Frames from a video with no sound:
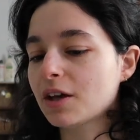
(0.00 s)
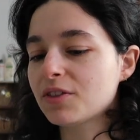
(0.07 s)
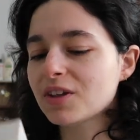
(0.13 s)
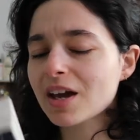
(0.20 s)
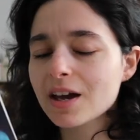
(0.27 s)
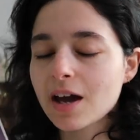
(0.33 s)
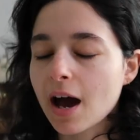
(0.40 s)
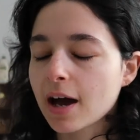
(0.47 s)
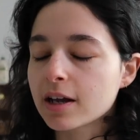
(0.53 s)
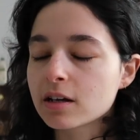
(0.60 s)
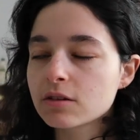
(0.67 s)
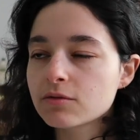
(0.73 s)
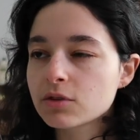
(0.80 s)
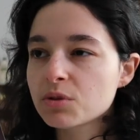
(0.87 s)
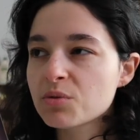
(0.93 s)
think I
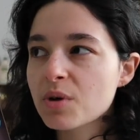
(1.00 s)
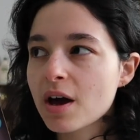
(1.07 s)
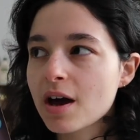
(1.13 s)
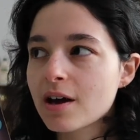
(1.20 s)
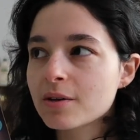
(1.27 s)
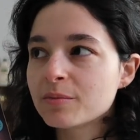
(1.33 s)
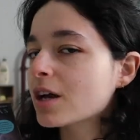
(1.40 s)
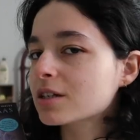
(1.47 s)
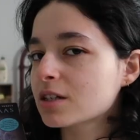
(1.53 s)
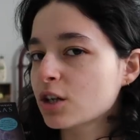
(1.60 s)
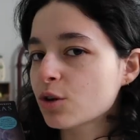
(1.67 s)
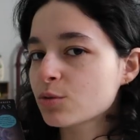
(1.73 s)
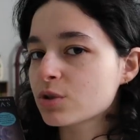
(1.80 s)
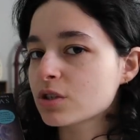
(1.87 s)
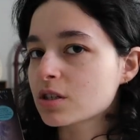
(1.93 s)
kind of knew that because I
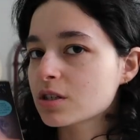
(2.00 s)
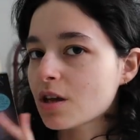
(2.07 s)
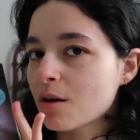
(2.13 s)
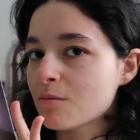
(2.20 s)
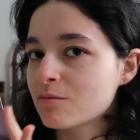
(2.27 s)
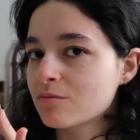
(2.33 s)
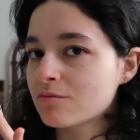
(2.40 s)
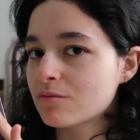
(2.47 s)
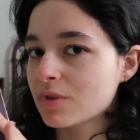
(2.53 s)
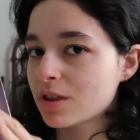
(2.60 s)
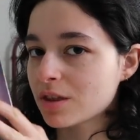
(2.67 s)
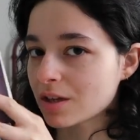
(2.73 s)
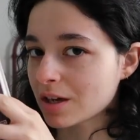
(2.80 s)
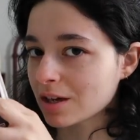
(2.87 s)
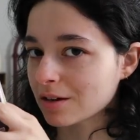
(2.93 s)
know some
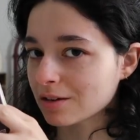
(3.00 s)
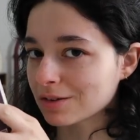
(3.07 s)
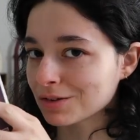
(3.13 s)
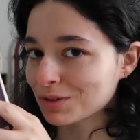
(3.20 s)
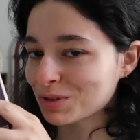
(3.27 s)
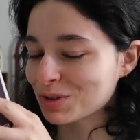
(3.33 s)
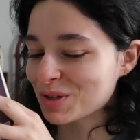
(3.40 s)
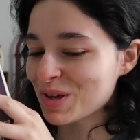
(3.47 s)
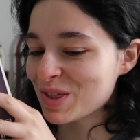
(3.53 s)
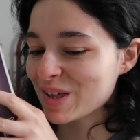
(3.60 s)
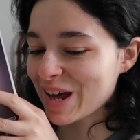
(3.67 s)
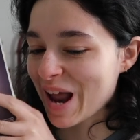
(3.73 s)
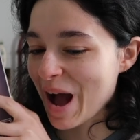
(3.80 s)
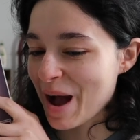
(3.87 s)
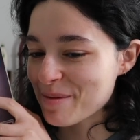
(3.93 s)
things
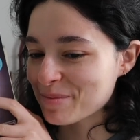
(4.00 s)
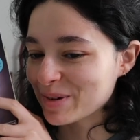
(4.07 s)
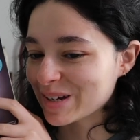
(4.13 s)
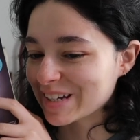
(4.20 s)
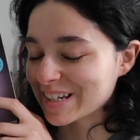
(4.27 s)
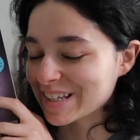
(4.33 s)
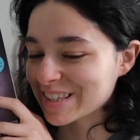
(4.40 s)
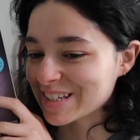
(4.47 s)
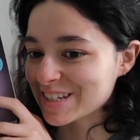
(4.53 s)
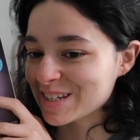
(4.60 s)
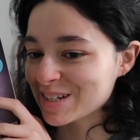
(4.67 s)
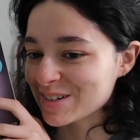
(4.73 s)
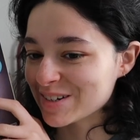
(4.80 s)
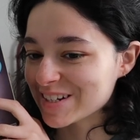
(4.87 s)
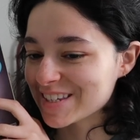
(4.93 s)
that happen in this
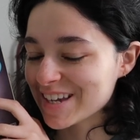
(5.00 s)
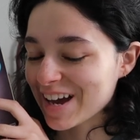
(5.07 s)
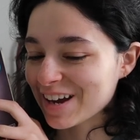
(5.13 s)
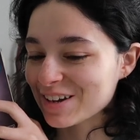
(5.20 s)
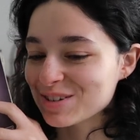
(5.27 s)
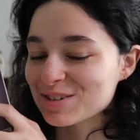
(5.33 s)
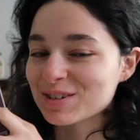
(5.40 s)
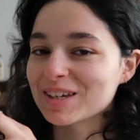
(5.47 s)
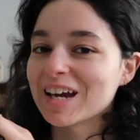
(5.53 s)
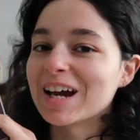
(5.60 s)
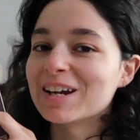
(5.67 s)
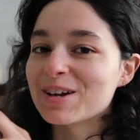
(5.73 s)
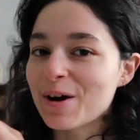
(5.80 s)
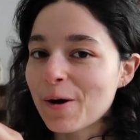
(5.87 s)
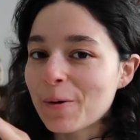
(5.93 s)
series. Actually,
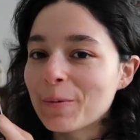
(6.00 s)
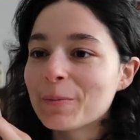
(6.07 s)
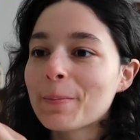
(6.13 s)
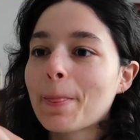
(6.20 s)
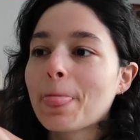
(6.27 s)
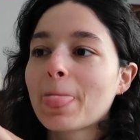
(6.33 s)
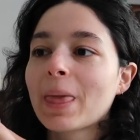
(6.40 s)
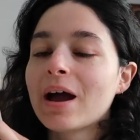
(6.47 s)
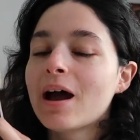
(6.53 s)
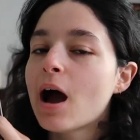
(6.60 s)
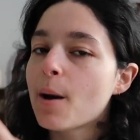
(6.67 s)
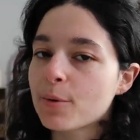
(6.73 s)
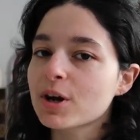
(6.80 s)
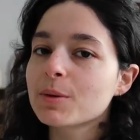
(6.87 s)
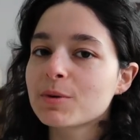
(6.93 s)
I know
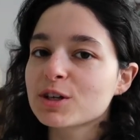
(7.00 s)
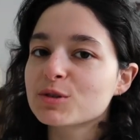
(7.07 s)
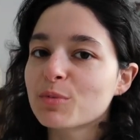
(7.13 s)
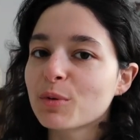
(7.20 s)
a pretty big